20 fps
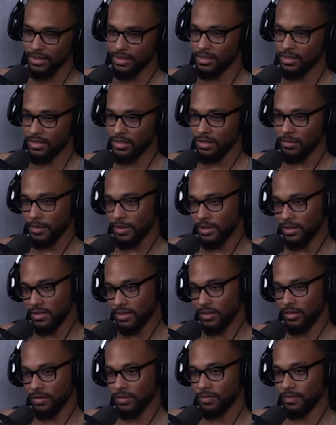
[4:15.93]
Some of these
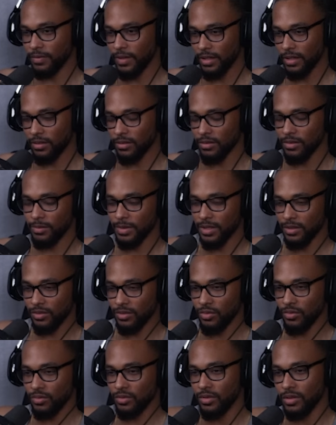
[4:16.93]
little fatals be
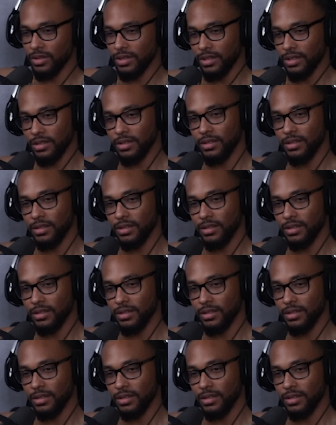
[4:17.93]
too quick.